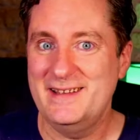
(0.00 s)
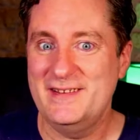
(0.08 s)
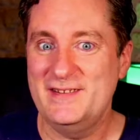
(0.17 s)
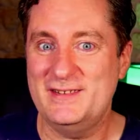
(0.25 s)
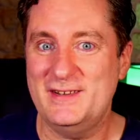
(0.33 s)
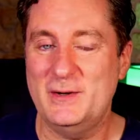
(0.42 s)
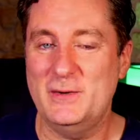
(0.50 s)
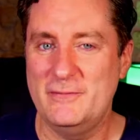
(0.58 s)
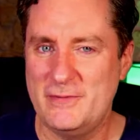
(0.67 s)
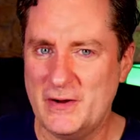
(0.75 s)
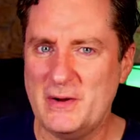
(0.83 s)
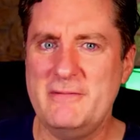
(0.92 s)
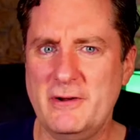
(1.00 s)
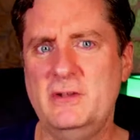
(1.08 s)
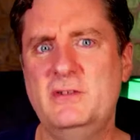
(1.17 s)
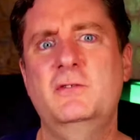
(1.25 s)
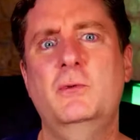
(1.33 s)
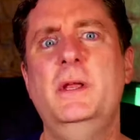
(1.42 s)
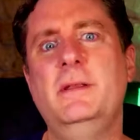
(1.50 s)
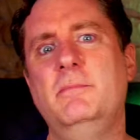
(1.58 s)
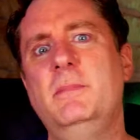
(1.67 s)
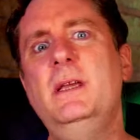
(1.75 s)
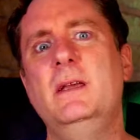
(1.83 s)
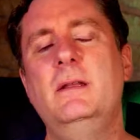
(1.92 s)
So very, very sweet
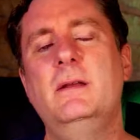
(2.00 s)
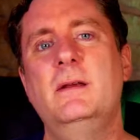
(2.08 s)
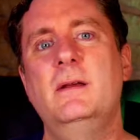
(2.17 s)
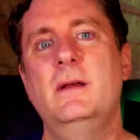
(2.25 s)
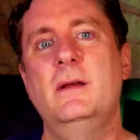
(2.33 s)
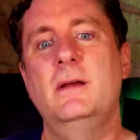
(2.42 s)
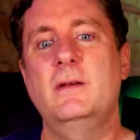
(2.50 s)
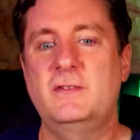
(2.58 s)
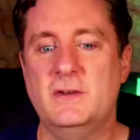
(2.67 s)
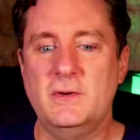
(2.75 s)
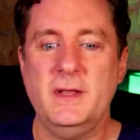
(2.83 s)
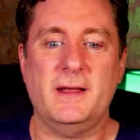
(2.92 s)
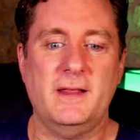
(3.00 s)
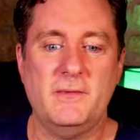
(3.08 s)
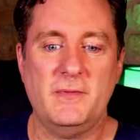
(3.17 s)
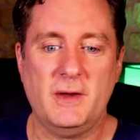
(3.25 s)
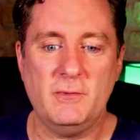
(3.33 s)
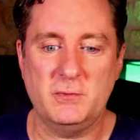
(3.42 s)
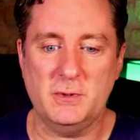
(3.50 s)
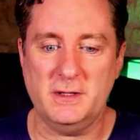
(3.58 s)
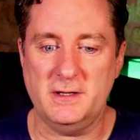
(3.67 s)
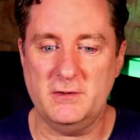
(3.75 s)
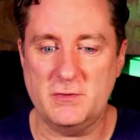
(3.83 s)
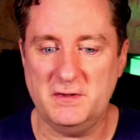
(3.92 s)
mead. So yeah, that was really
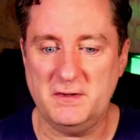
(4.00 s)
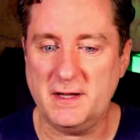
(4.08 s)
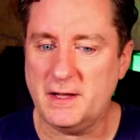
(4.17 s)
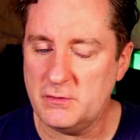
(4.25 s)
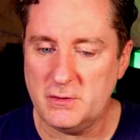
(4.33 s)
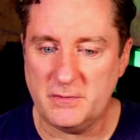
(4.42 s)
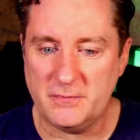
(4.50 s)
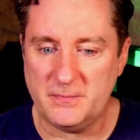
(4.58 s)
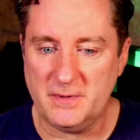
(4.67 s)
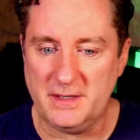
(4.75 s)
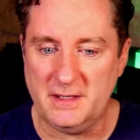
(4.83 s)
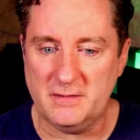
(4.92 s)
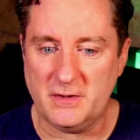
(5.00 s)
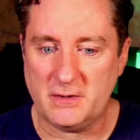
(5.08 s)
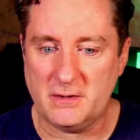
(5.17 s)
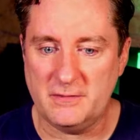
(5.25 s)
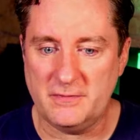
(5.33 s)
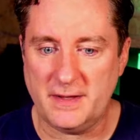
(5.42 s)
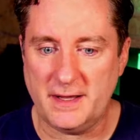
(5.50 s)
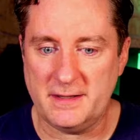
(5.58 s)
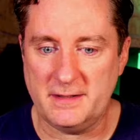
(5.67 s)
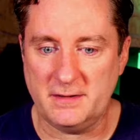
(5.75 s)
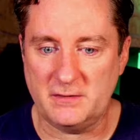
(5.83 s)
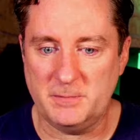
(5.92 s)
interesting. I don't know if any of y'all have had
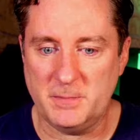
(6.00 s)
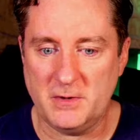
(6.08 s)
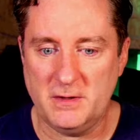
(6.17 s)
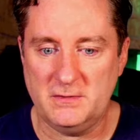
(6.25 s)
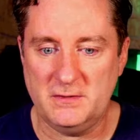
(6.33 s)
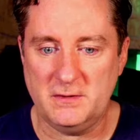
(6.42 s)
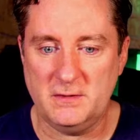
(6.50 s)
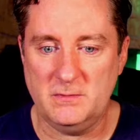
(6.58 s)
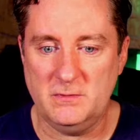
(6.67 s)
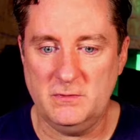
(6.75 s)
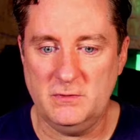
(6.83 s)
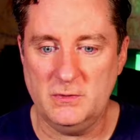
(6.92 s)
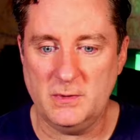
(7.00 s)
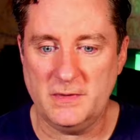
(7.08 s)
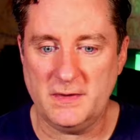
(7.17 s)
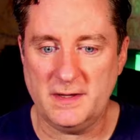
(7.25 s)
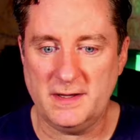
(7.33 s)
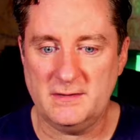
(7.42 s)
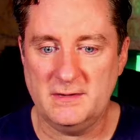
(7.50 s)
an experience to do with that.